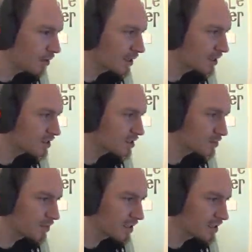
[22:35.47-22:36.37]
Oh no, it is just
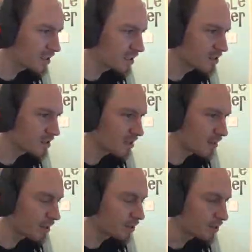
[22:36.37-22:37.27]
a bridge, isn't it? It's just
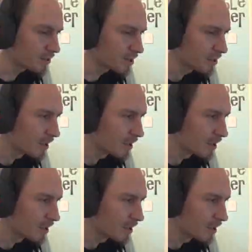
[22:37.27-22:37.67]
they built